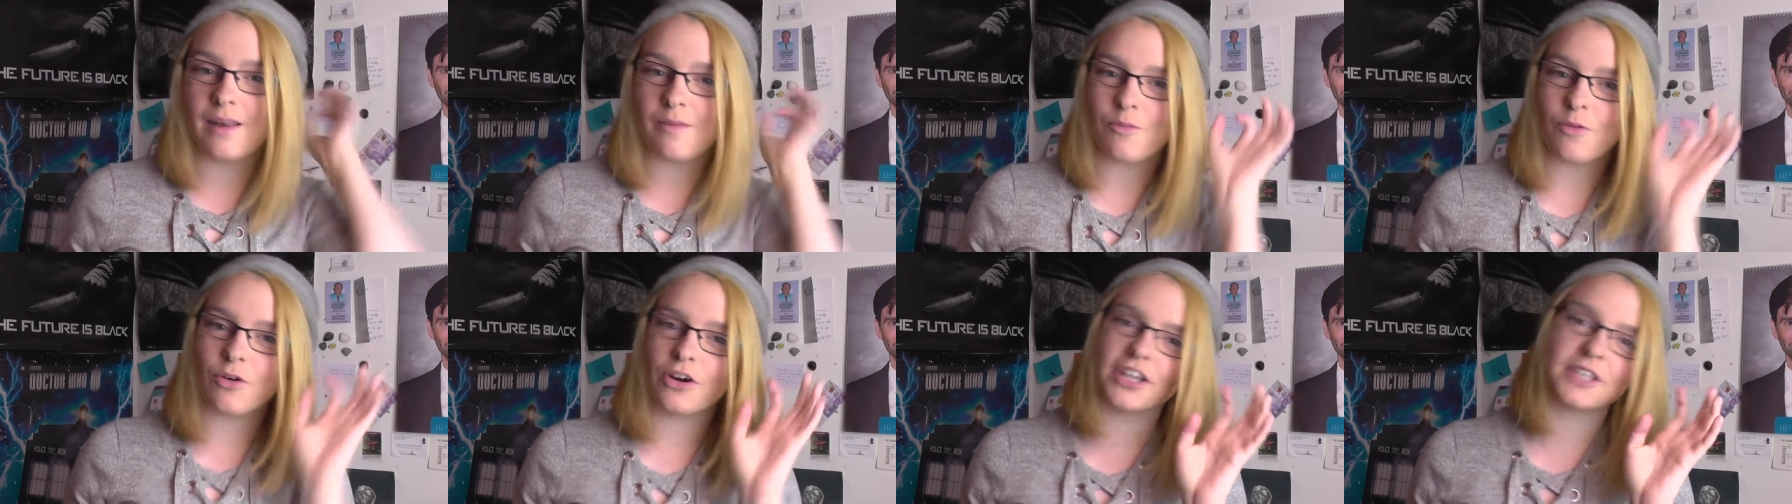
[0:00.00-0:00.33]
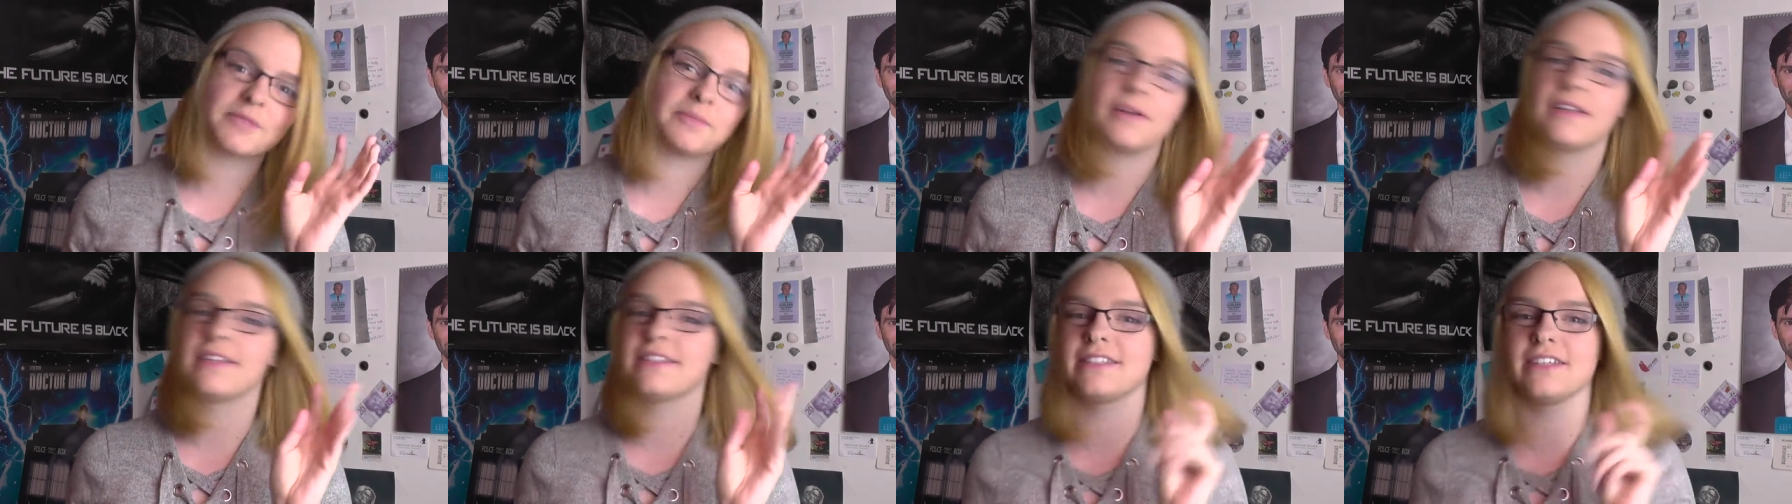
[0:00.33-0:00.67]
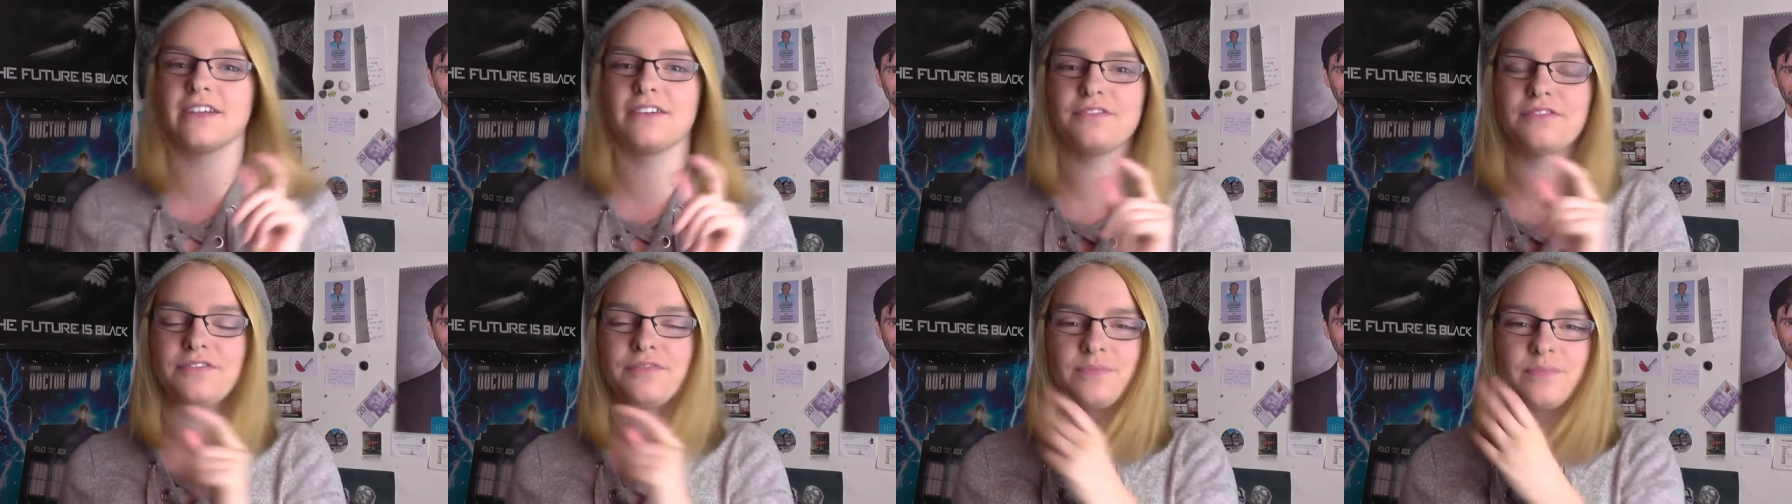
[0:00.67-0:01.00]
more
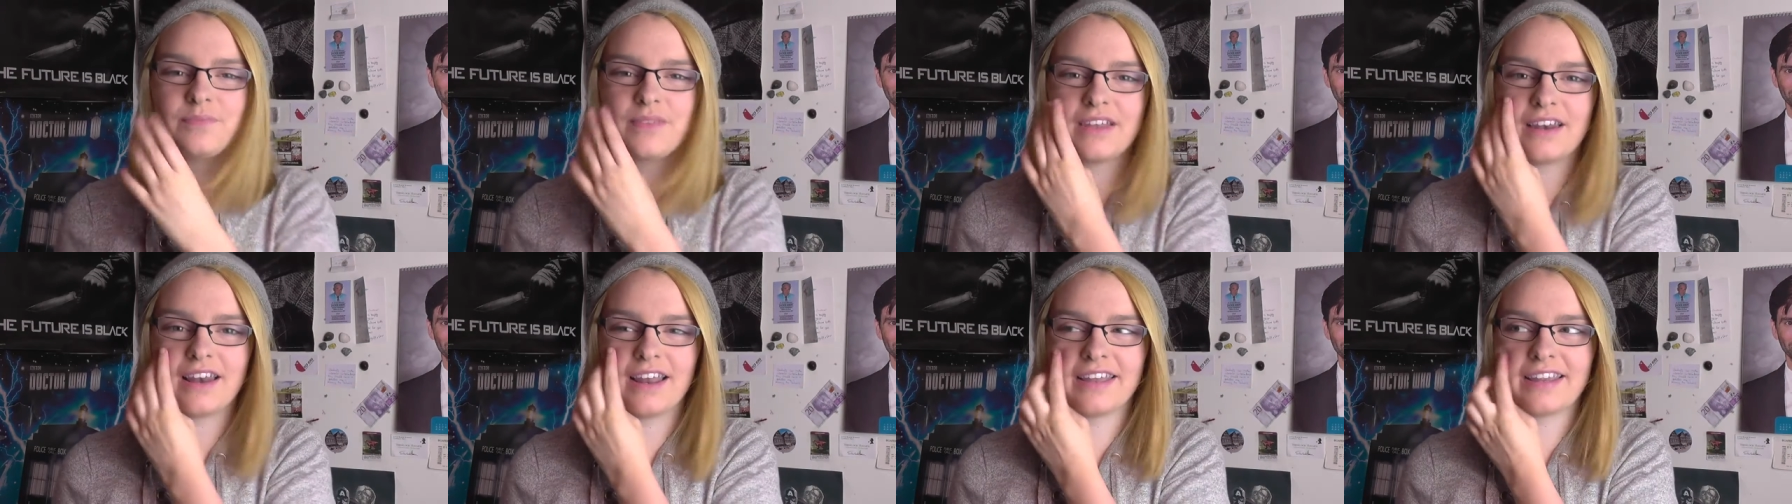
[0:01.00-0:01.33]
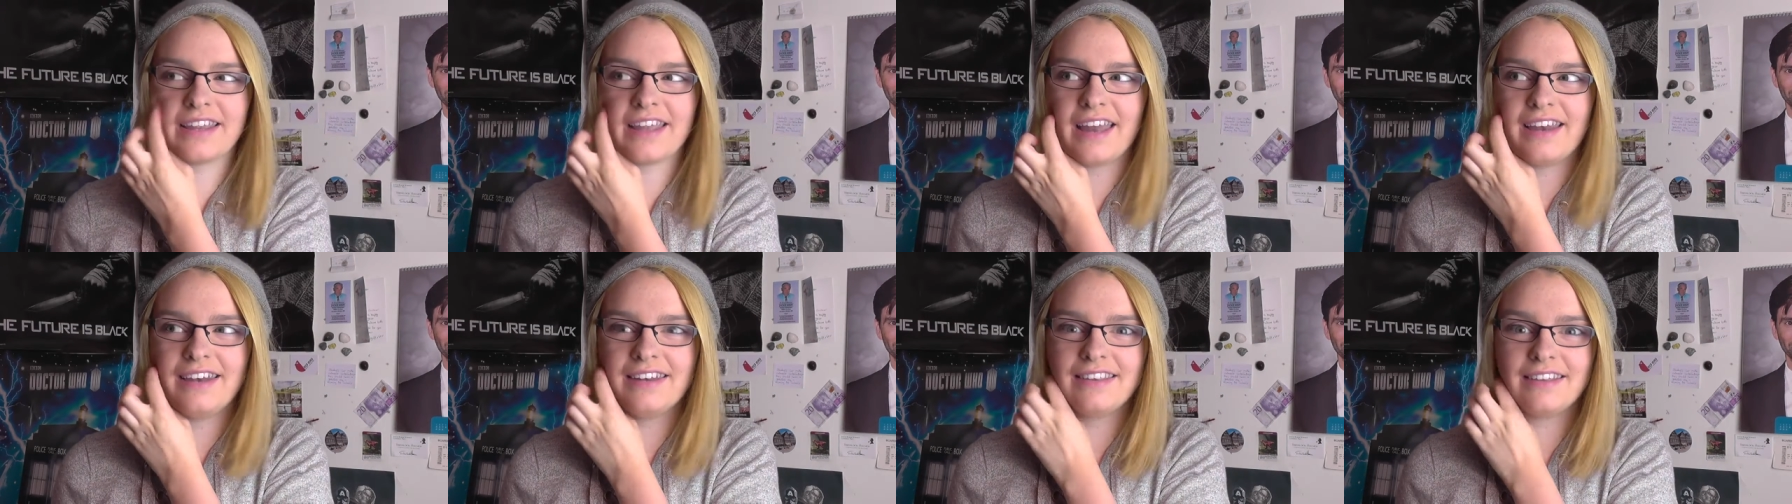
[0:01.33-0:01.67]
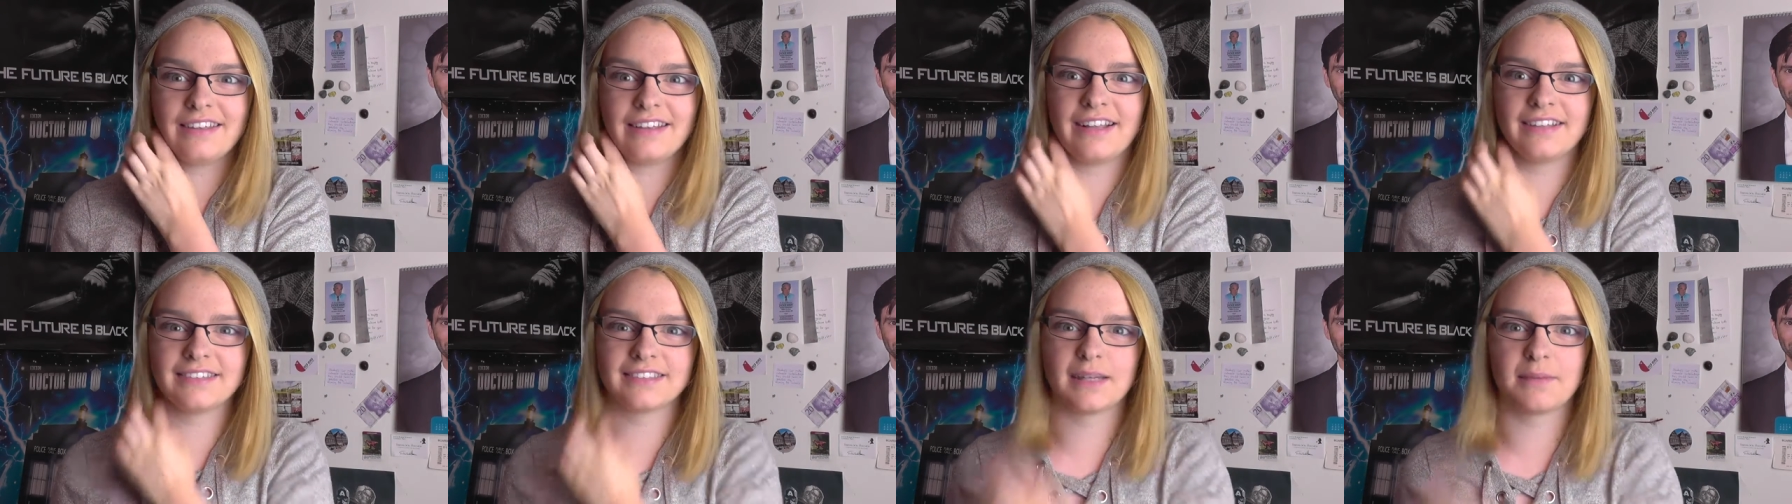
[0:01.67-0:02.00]
expensive than like
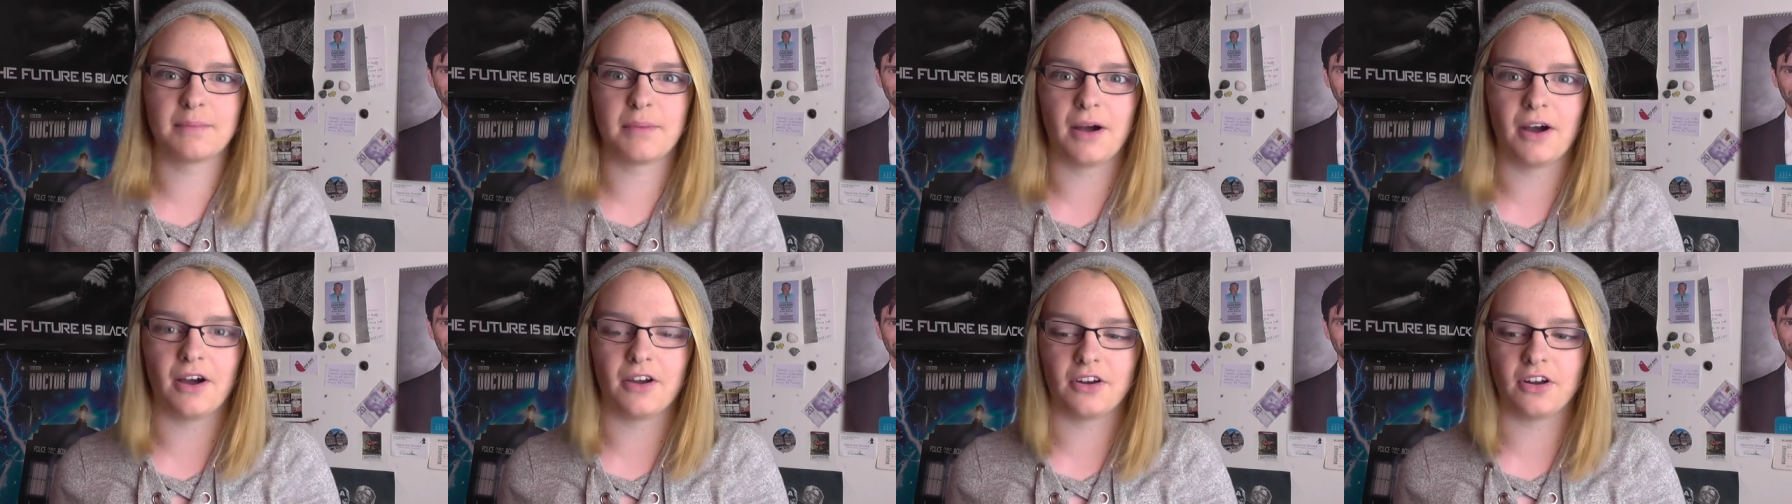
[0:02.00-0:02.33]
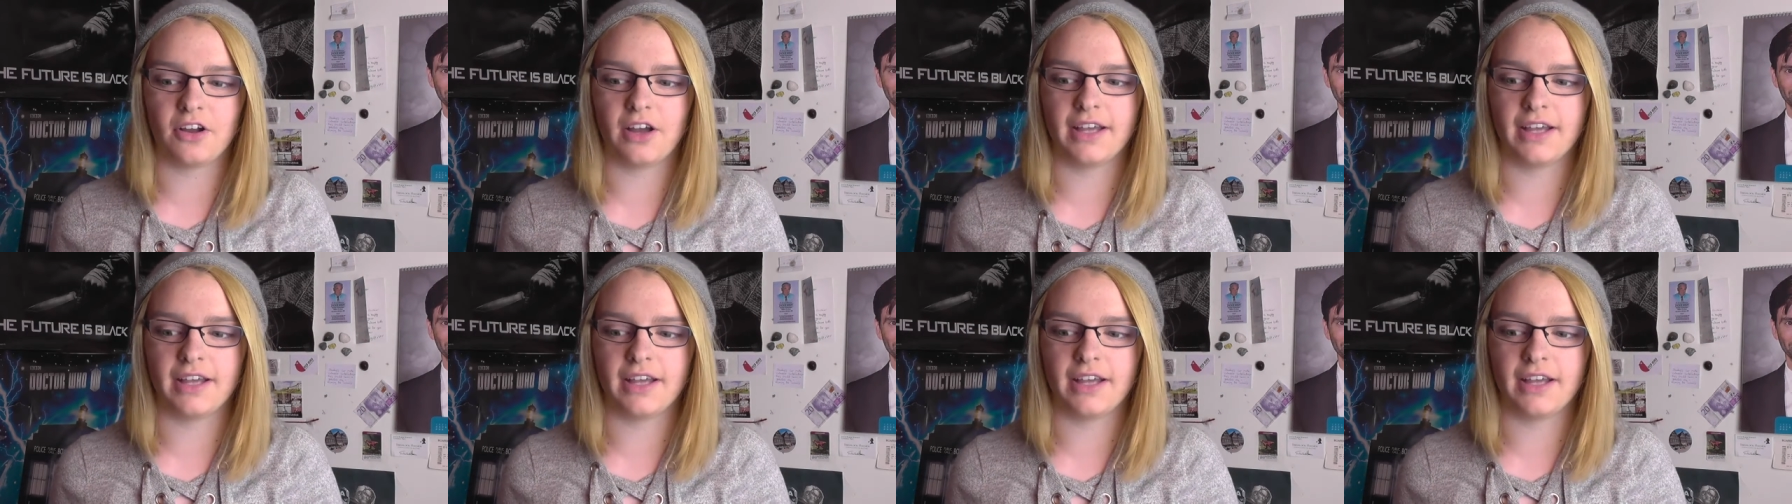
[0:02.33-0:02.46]
anything else I bought